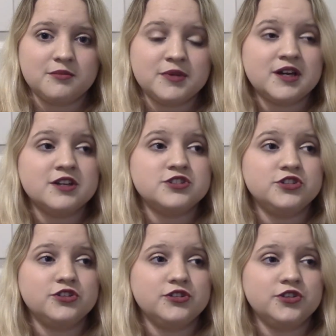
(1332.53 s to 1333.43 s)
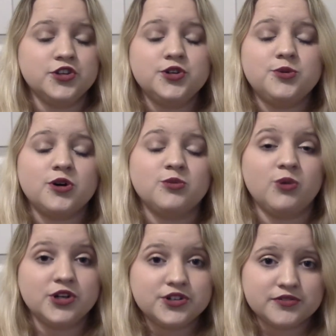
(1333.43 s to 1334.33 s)
because you are
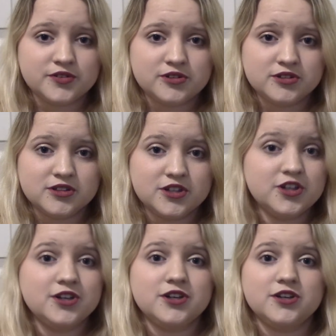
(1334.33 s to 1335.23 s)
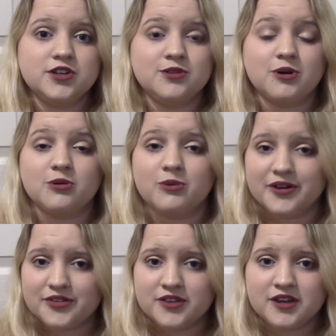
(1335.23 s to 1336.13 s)
wonderful, you are
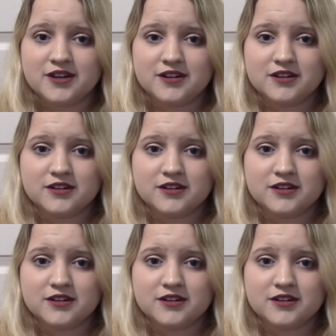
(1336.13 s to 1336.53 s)
worth it,